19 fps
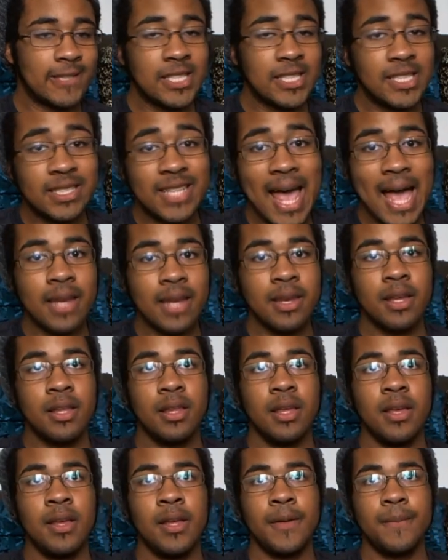
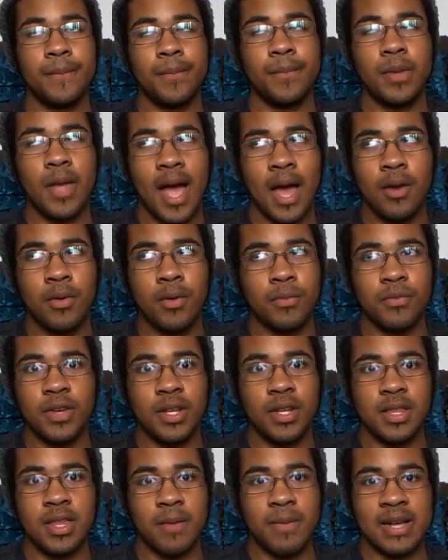Technically, I don't
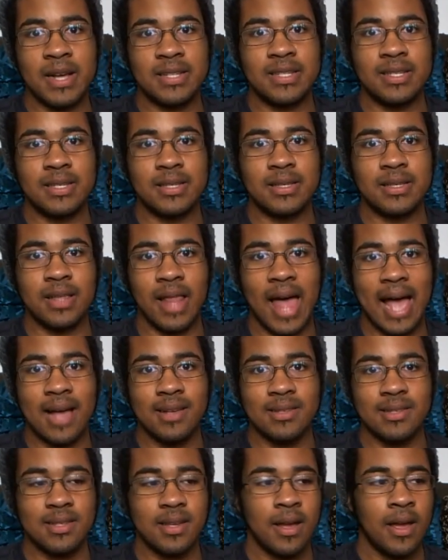really think Pisces is the
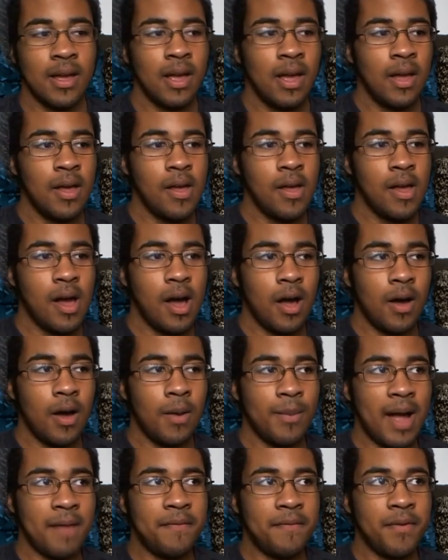last.
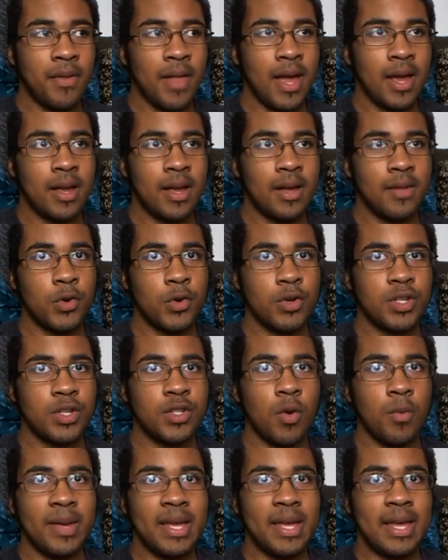I feel like is
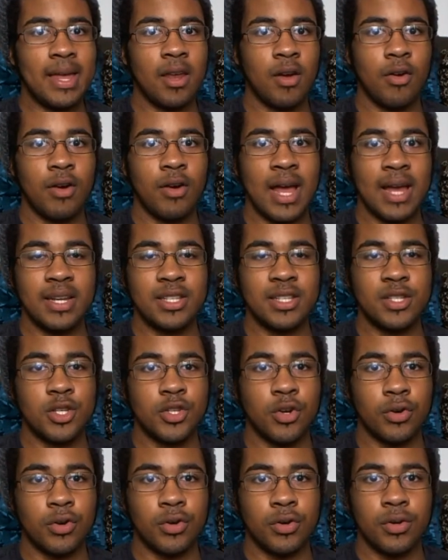no beginning or an end. It's a
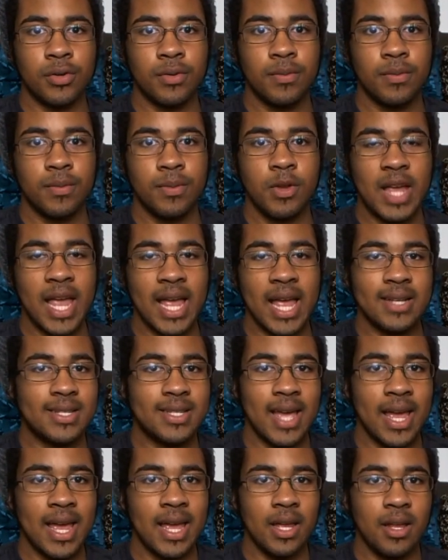circle. You can't
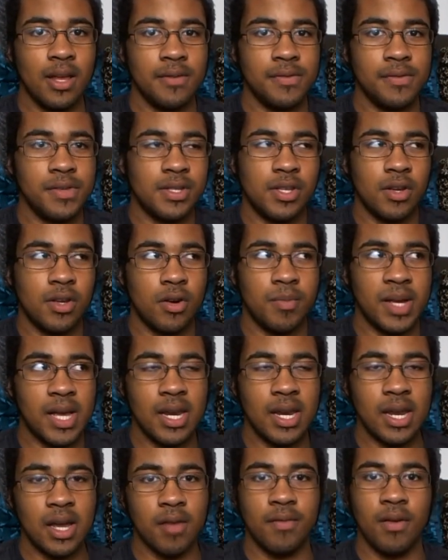say is there a
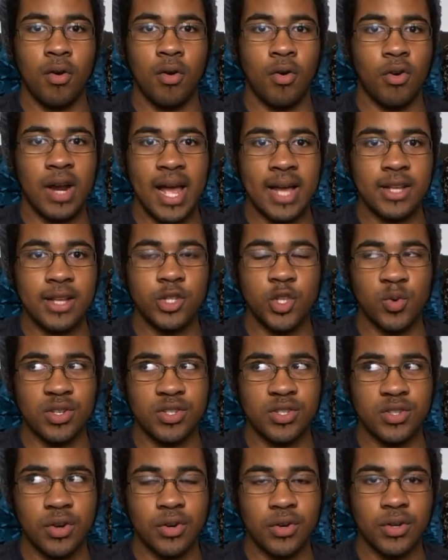beginning of, or an end to a
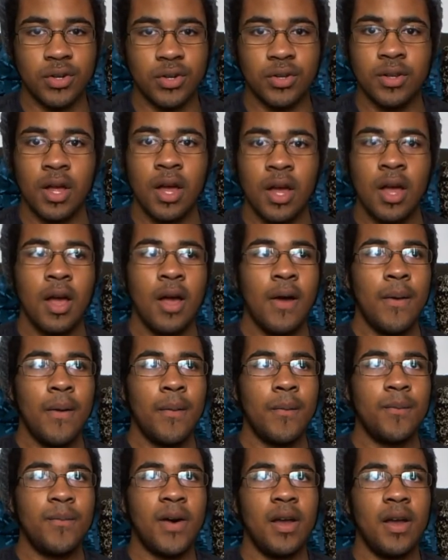circle.
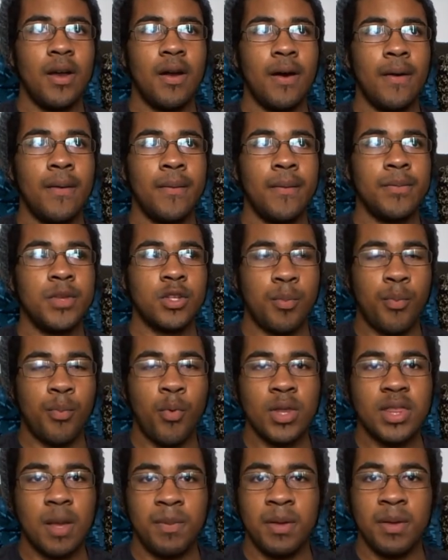But there's a
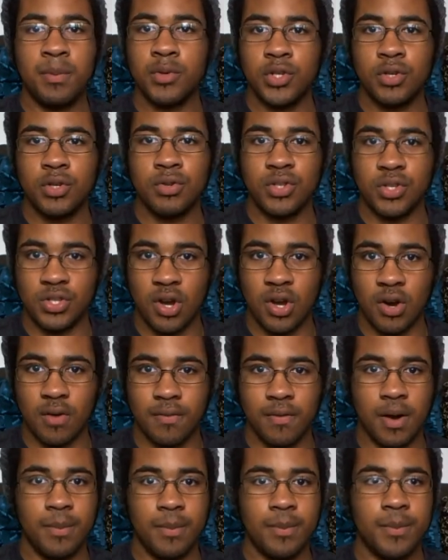point that people choose to start
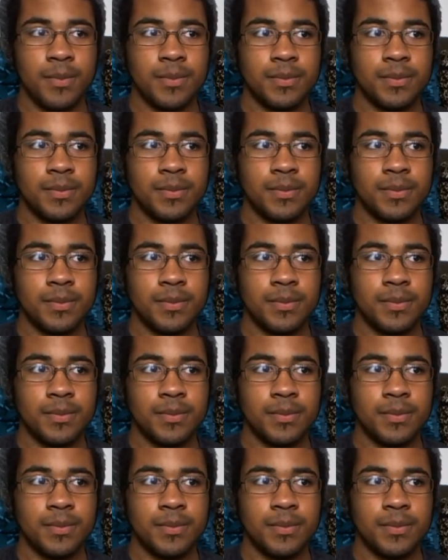from.